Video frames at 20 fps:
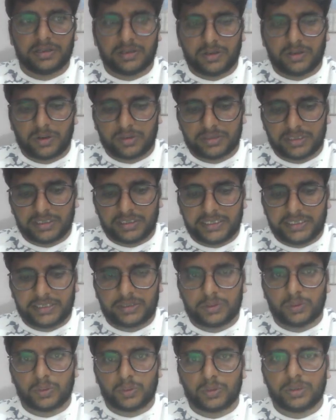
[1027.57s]
on the lead
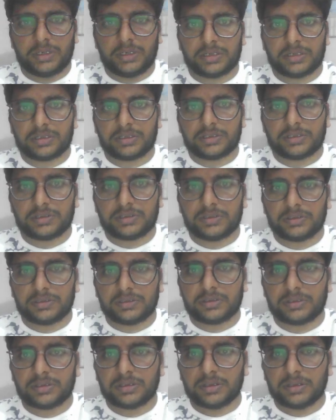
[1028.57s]
code
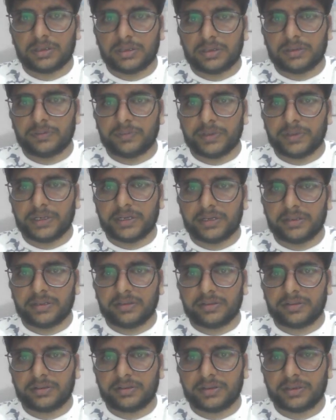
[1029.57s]
where it
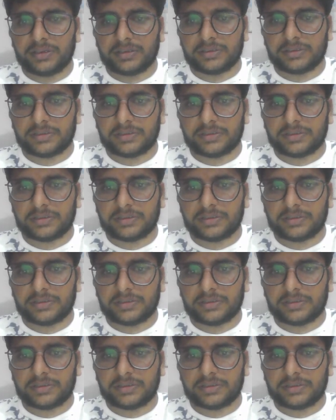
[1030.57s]
is here